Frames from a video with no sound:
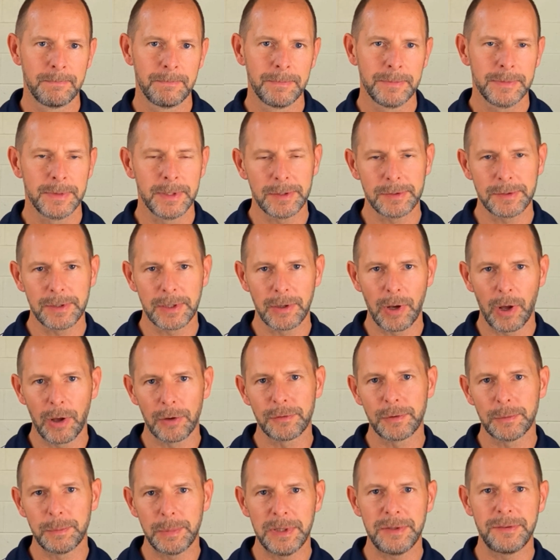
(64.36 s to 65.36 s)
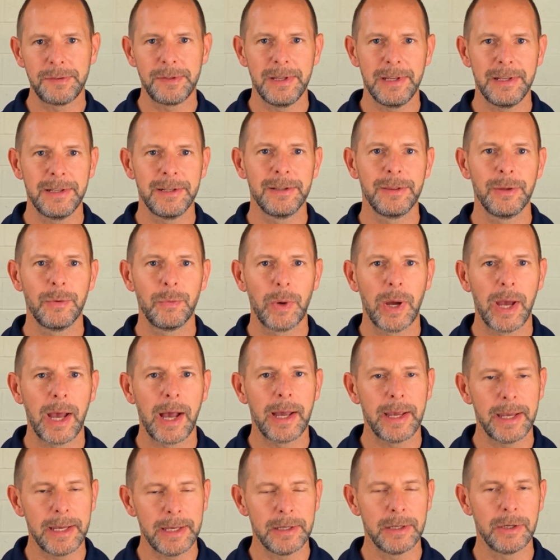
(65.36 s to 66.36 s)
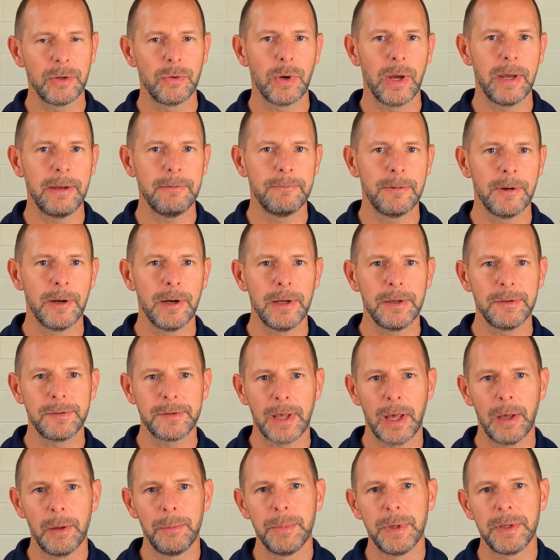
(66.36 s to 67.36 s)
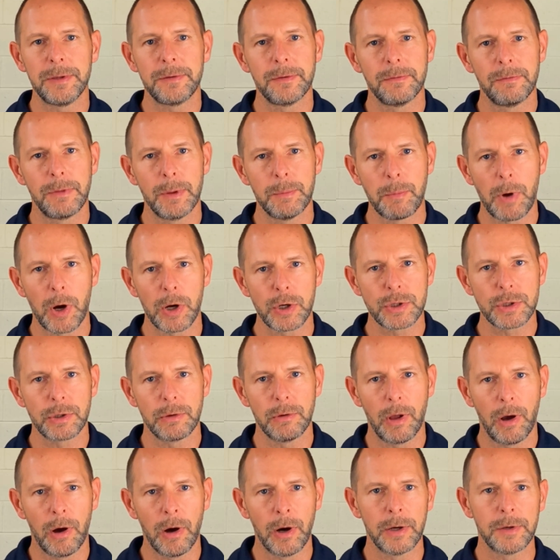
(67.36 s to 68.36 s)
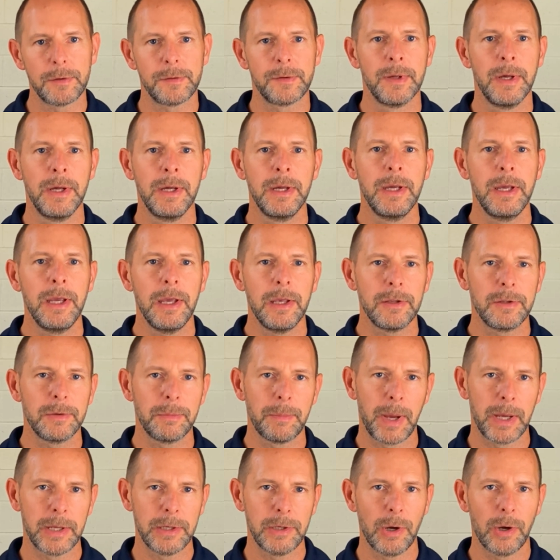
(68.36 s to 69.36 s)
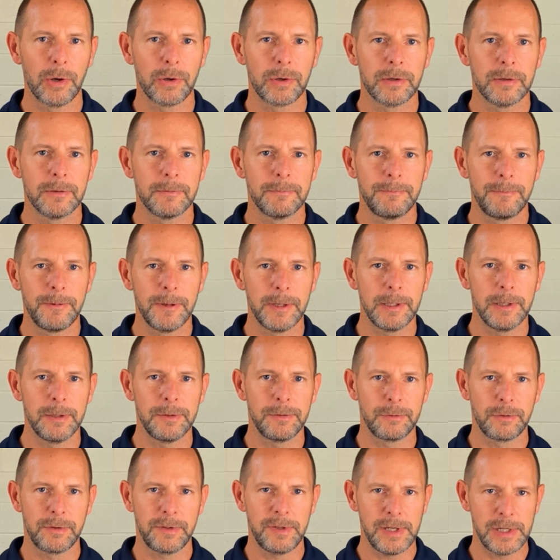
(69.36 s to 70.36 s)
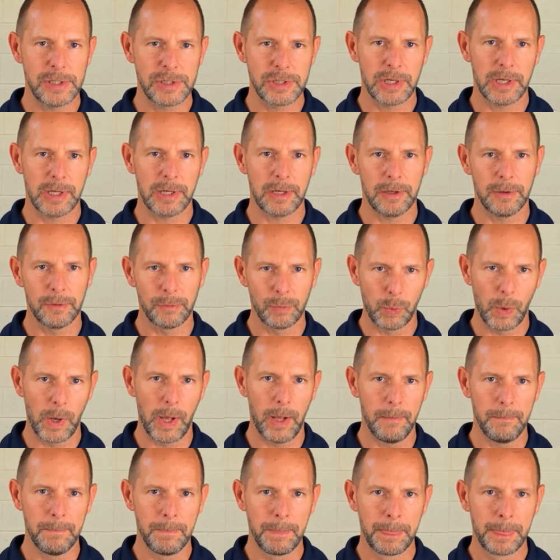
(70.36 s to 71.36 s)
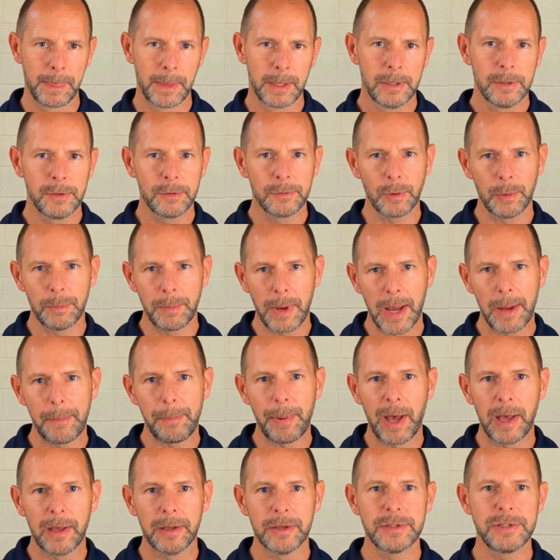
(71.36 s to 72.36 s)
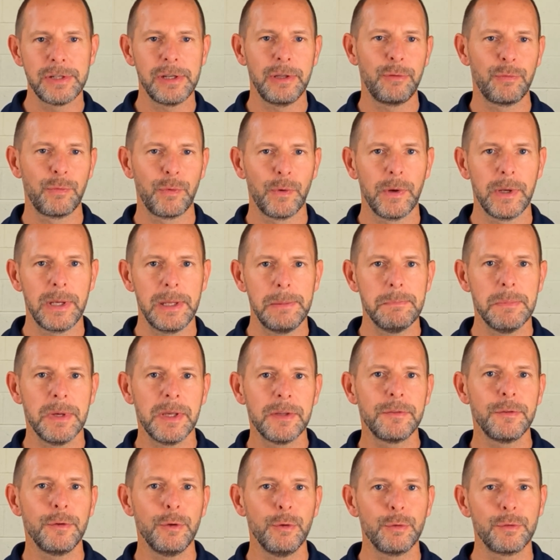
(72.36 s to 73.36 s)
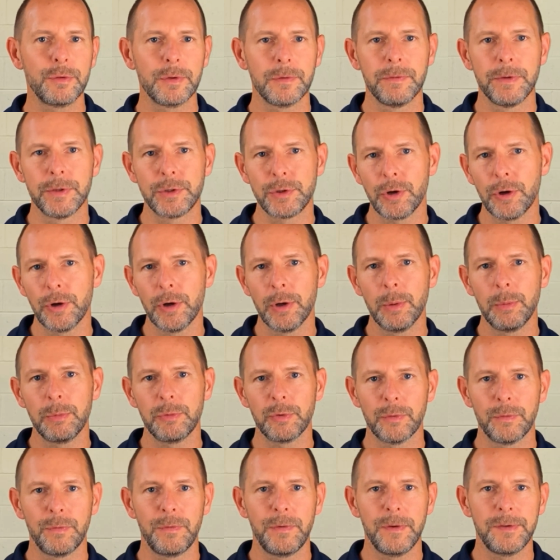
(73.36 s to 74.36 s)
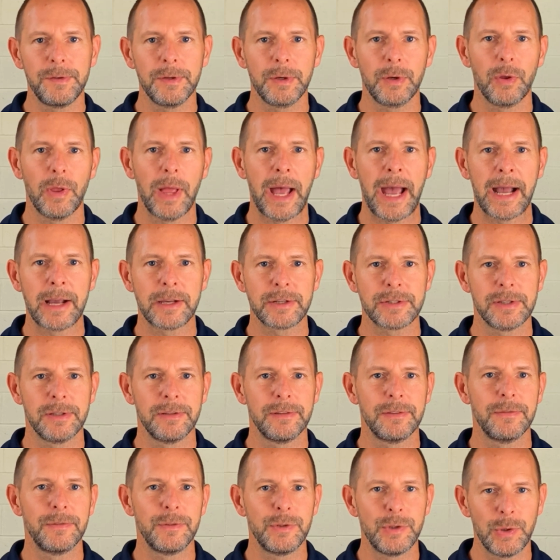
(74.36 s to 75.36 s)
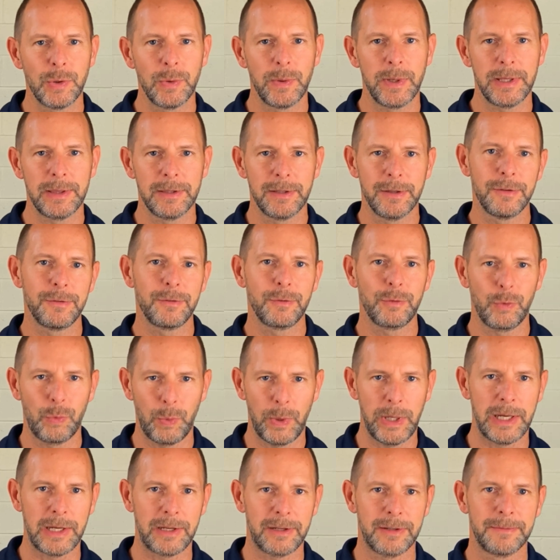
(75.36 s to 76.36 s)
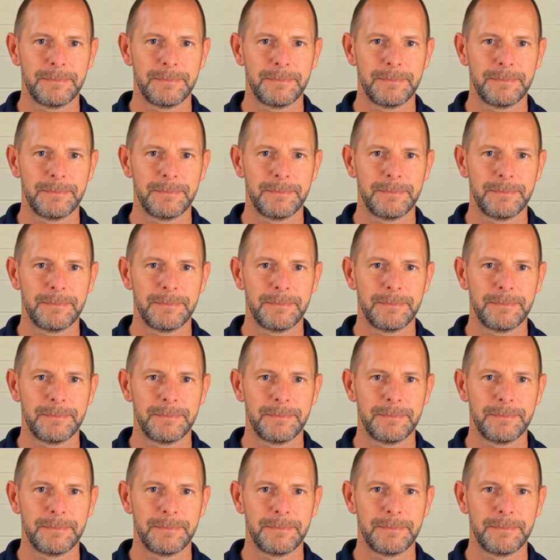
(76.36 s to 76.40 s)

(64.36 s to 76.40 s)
This can also be seen in the way I integrate various elements of the martial arts into my yoga and fitness teaching as well. So my apologies for any misuse of the terms or physical actions of doing this tweak.